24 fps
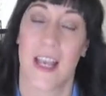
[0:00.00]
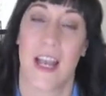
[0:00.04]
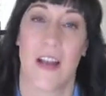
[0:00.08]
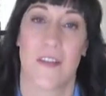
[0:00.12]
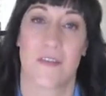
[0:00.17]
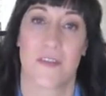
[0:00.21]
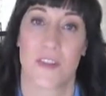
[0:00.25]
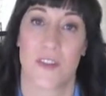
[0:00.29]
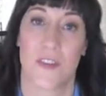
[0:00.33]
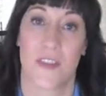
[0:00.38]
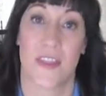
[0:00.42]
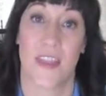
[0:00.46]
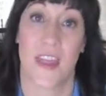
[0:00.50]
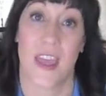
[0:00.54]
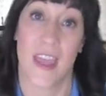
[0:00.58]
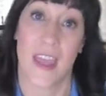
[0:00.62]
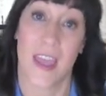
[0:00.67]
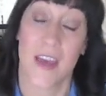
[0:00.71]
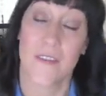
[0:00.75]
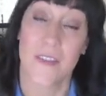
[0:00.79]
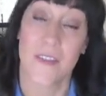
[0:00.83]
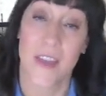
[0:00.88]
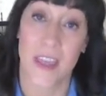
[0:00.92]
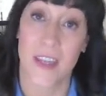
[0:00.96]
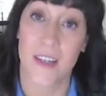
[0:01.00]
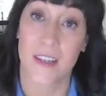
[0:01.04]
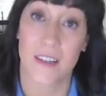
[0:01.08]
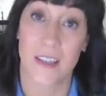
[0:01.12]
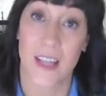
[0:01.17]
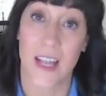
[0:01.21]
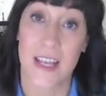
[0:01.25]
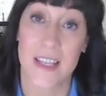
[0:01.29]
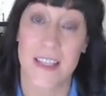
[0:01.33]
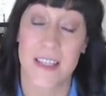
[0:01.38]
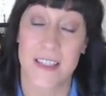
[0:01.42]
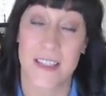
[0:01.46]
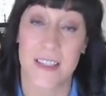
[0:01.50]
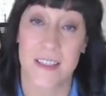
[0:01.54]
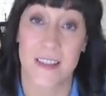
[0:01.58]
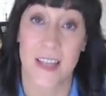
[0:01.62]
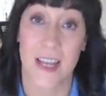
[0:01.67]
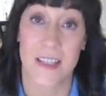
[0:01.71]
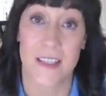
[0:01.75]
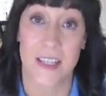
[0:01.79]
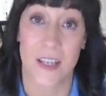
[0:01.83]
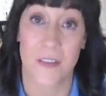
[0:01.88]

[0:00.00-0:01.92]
After they have analyzed that